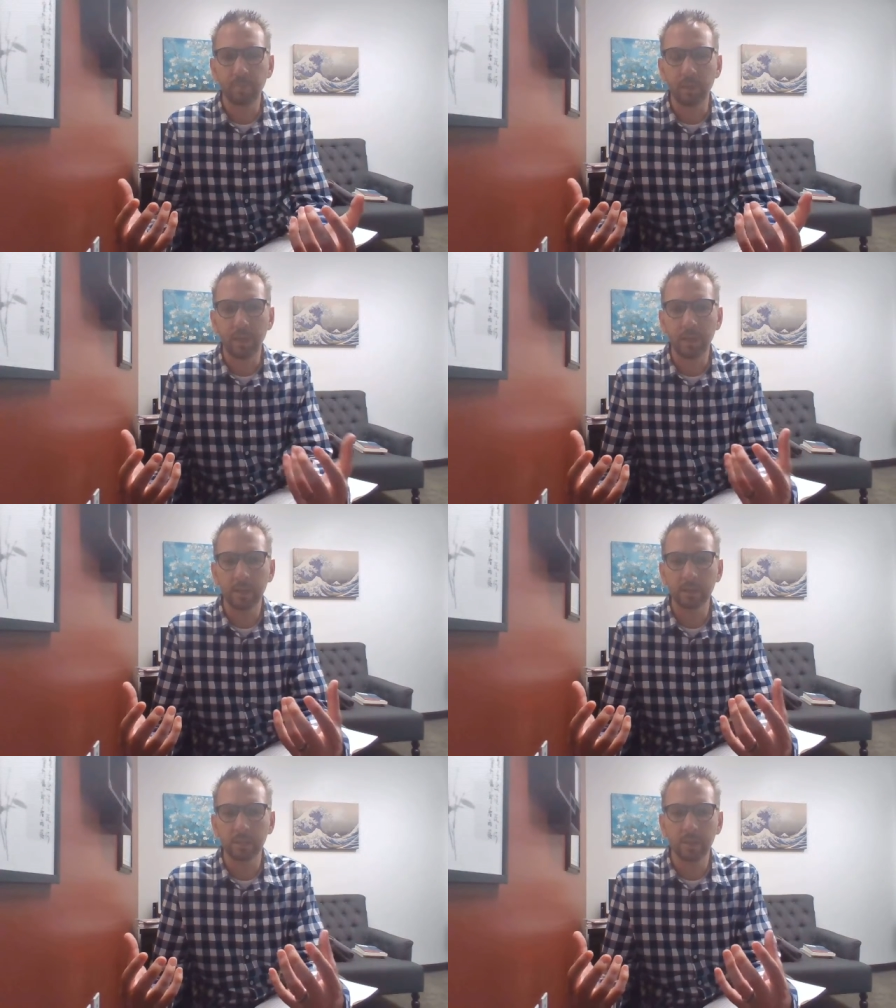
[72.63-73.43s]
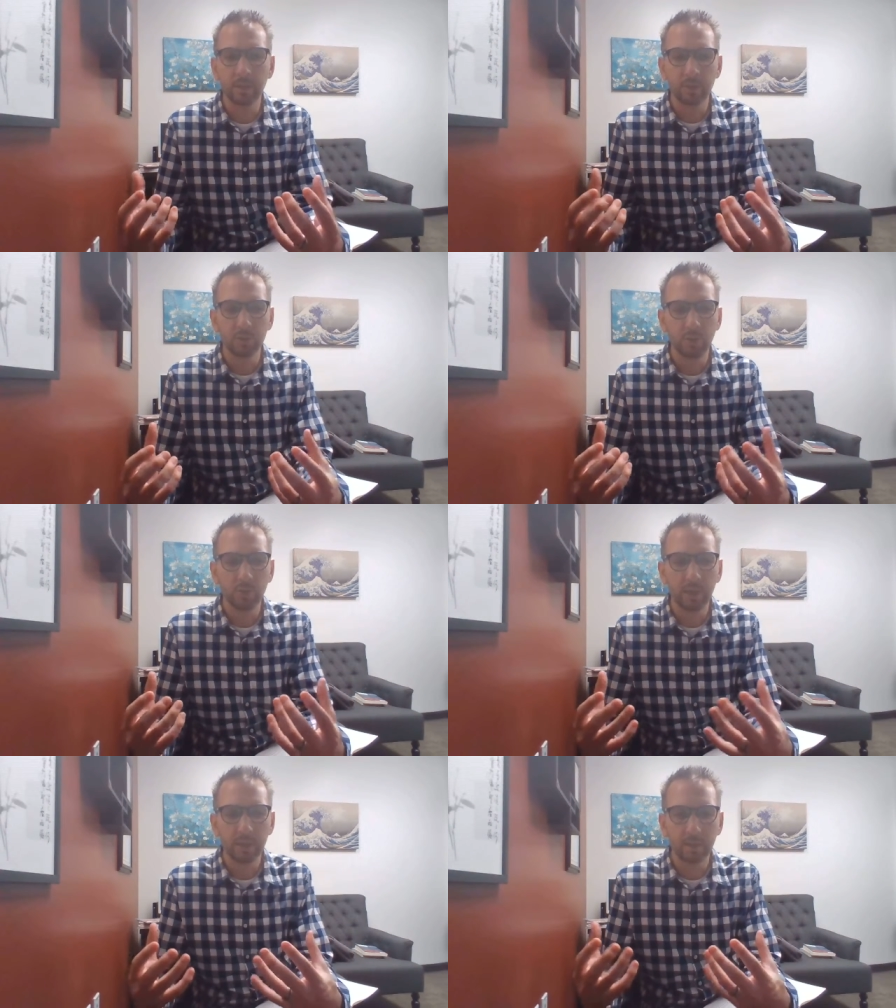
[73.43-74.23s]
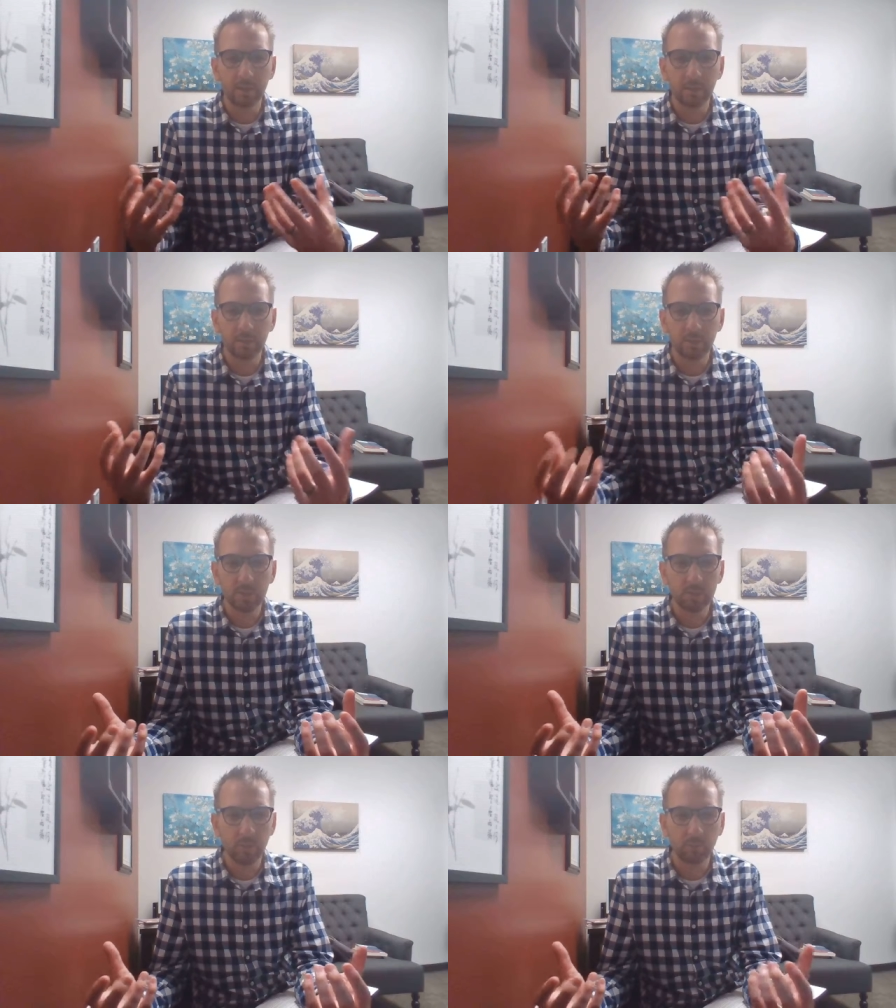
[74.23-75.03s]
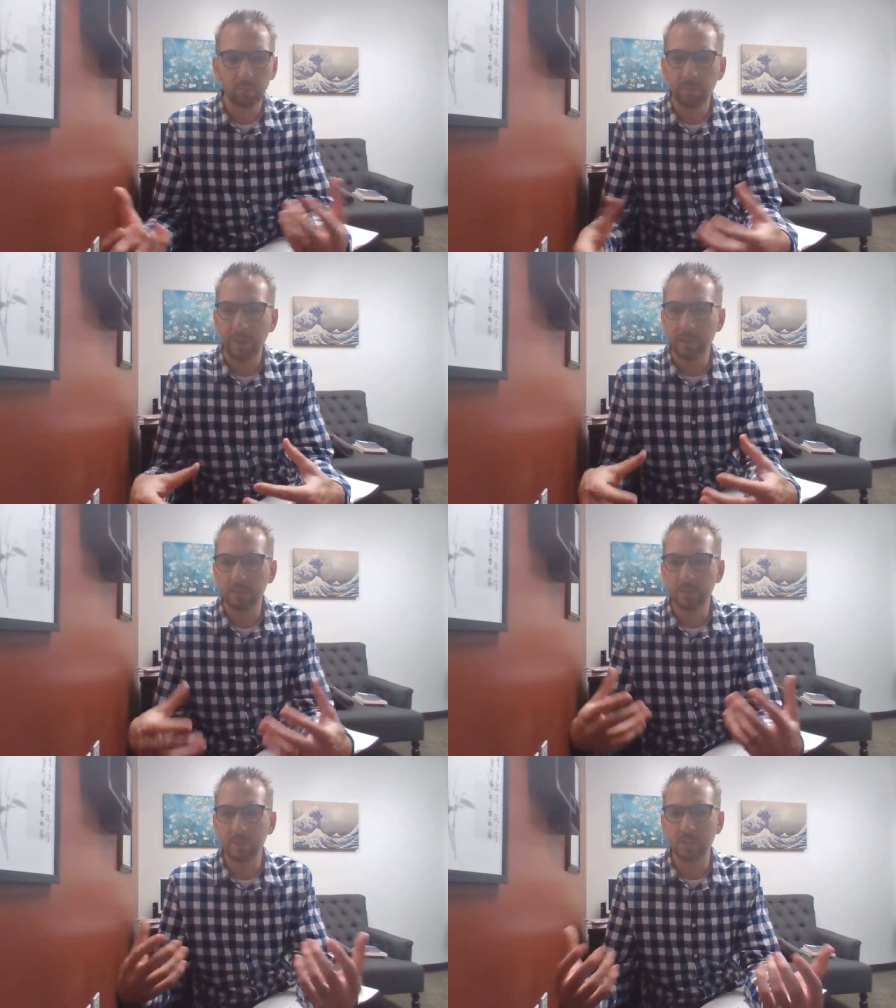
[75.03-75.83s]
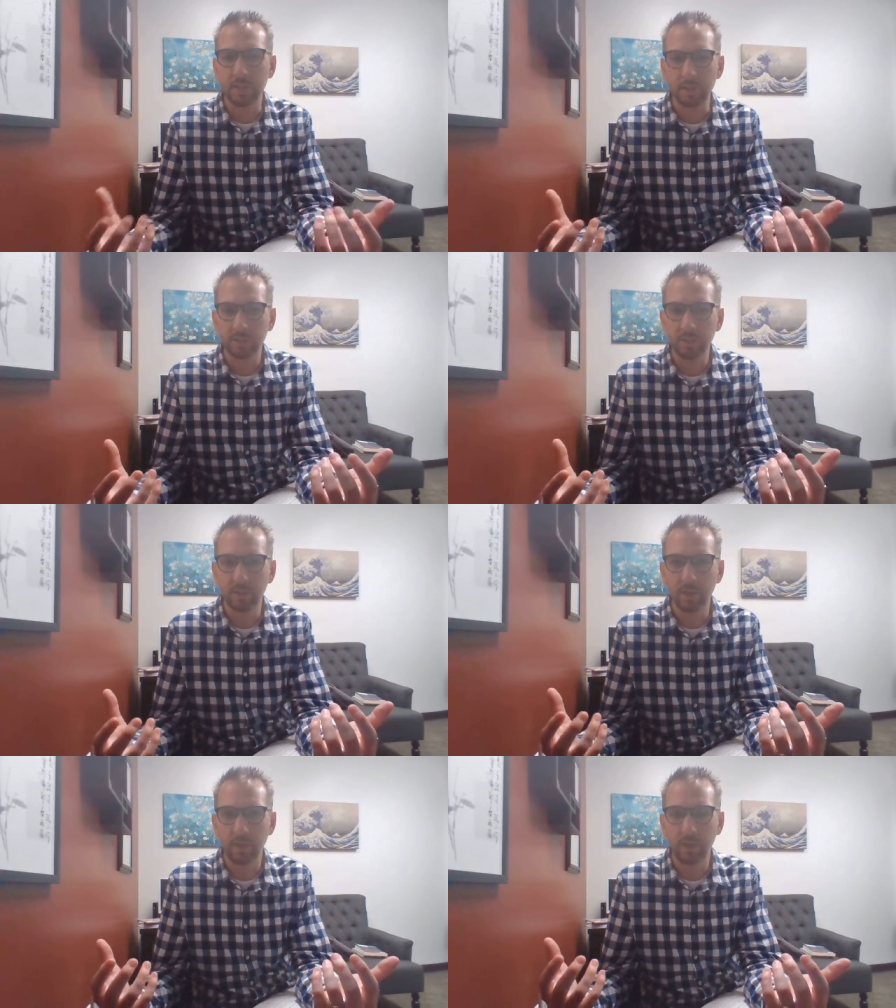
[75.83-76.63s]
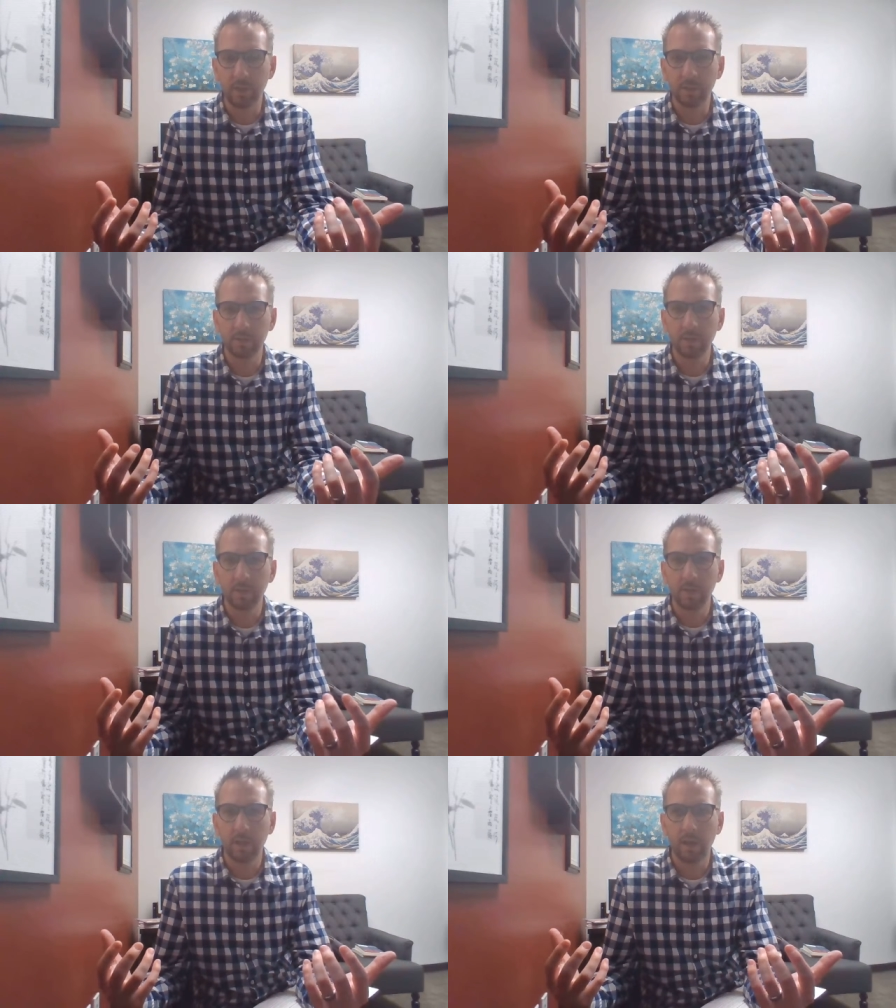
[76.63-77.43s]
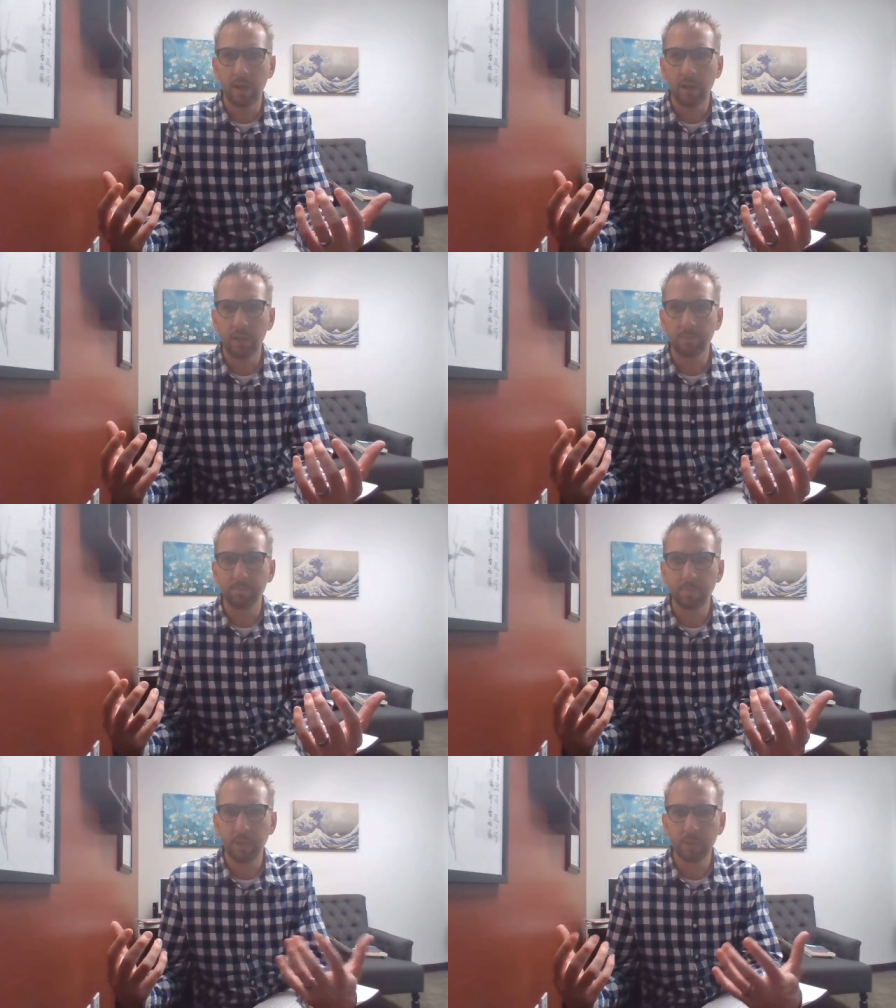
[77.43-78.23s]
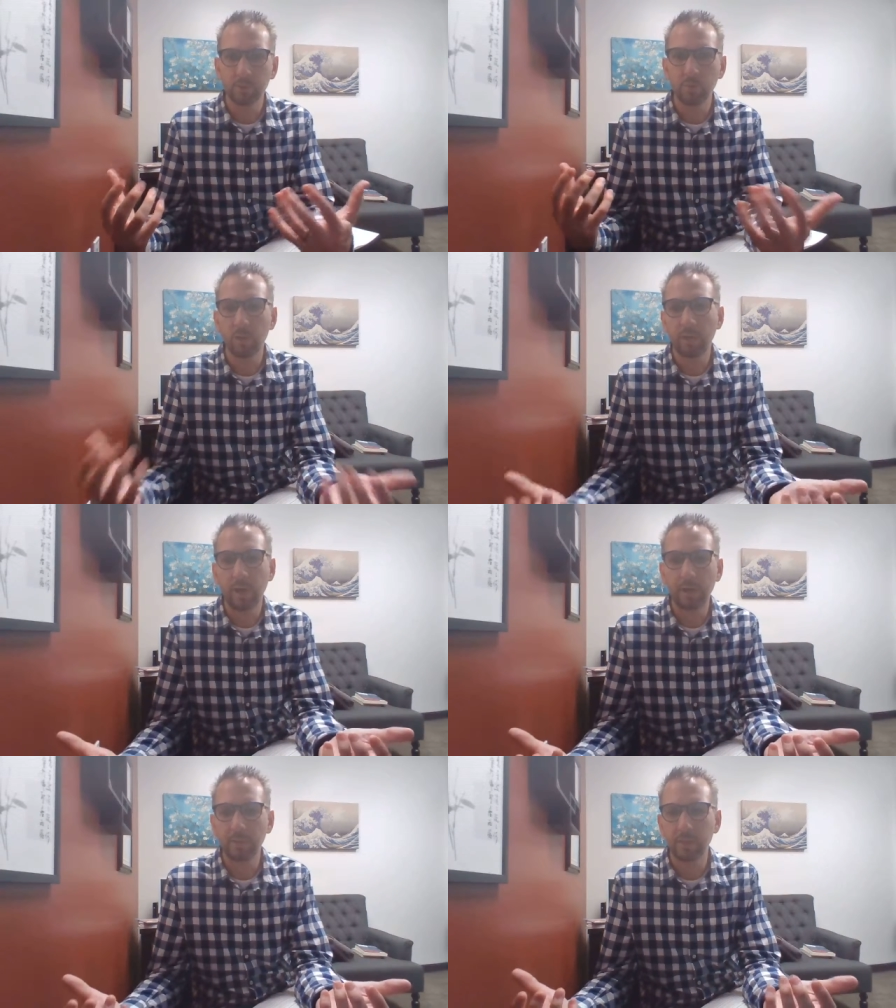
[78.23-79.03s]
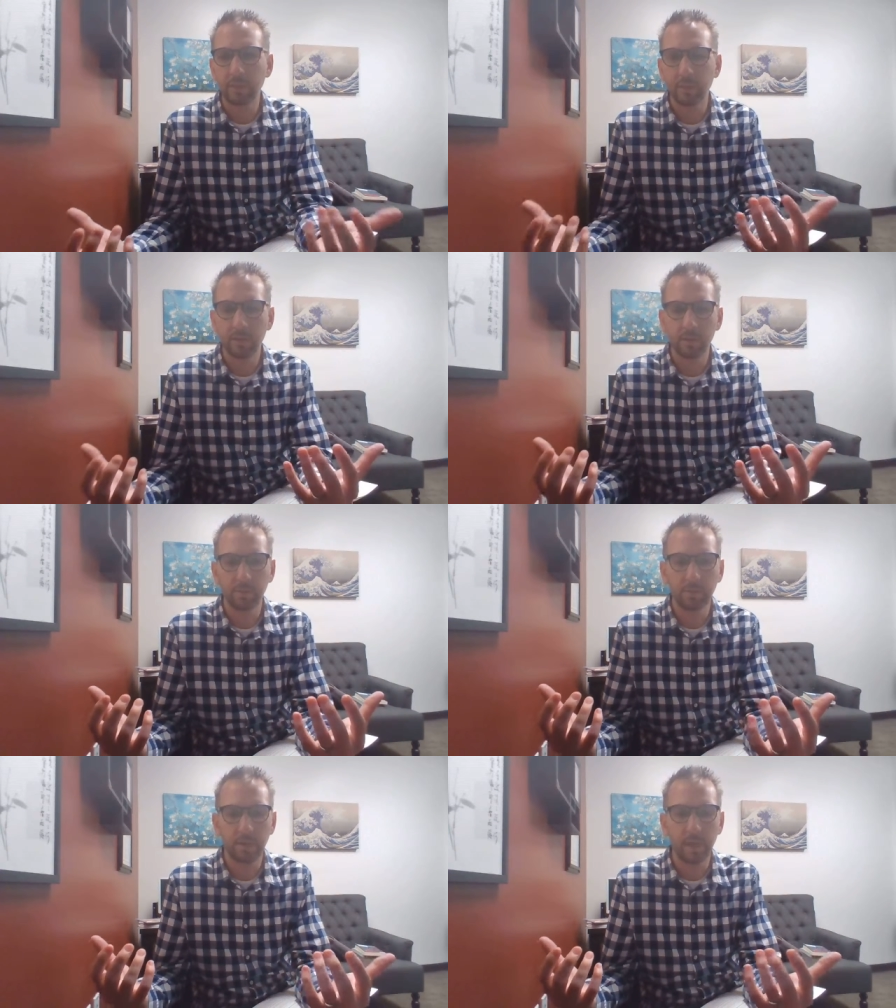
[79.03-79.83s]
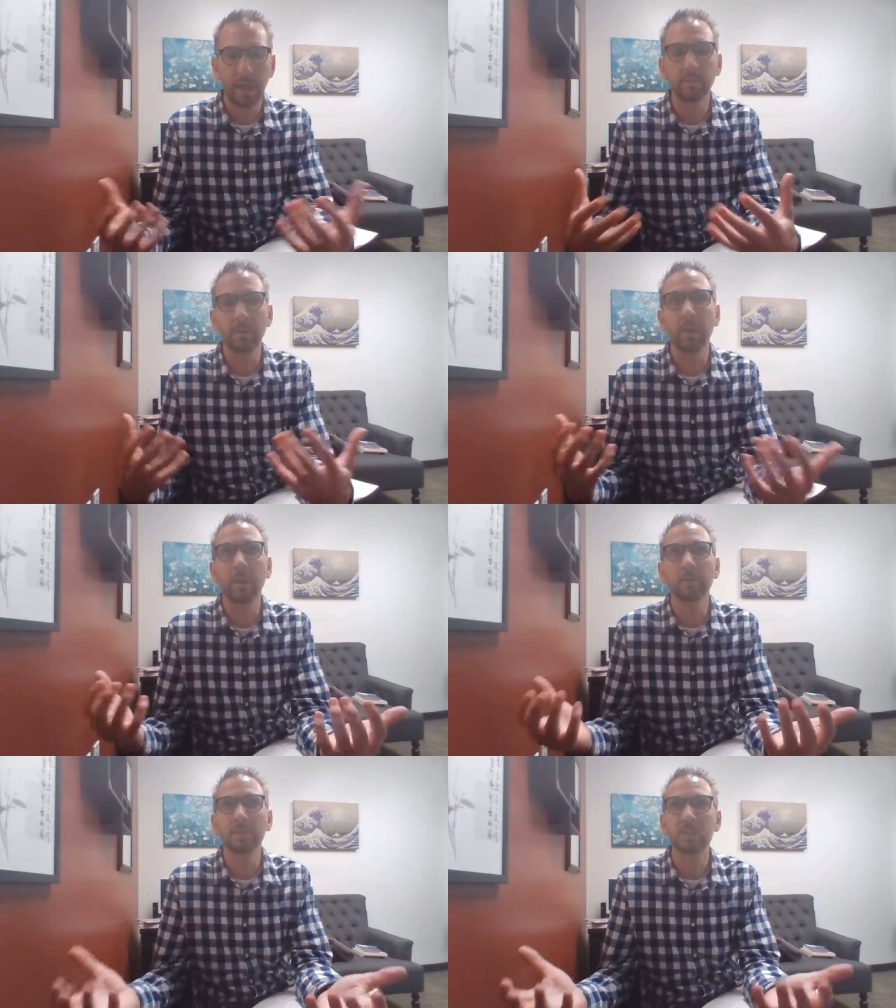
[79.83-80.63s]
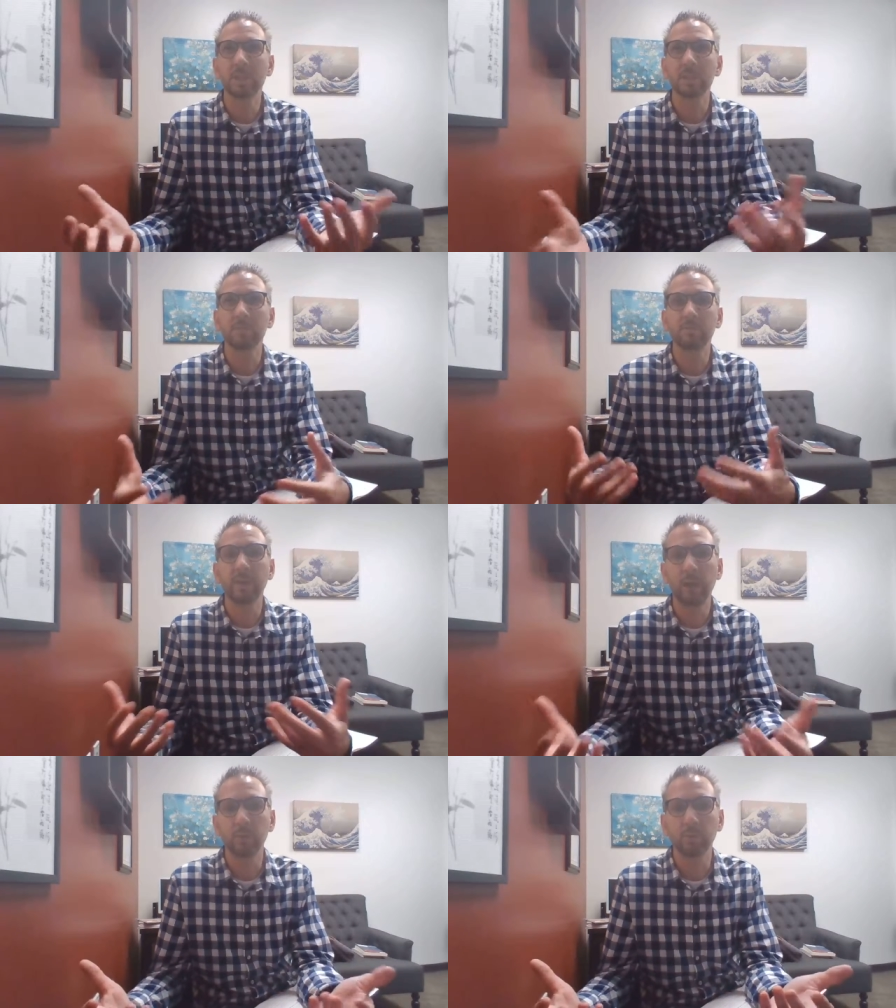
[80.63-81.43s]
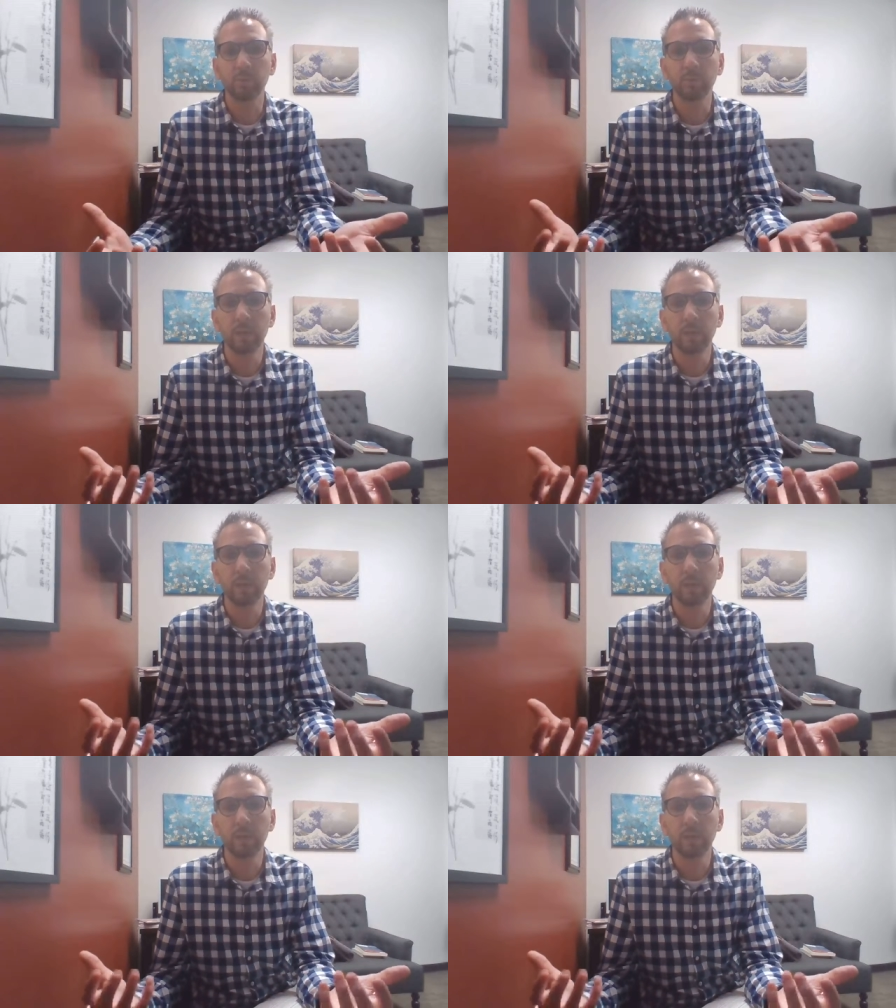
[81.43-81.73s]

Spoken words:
And so they can still remain distinct. And so I think that, and distinct and valuable.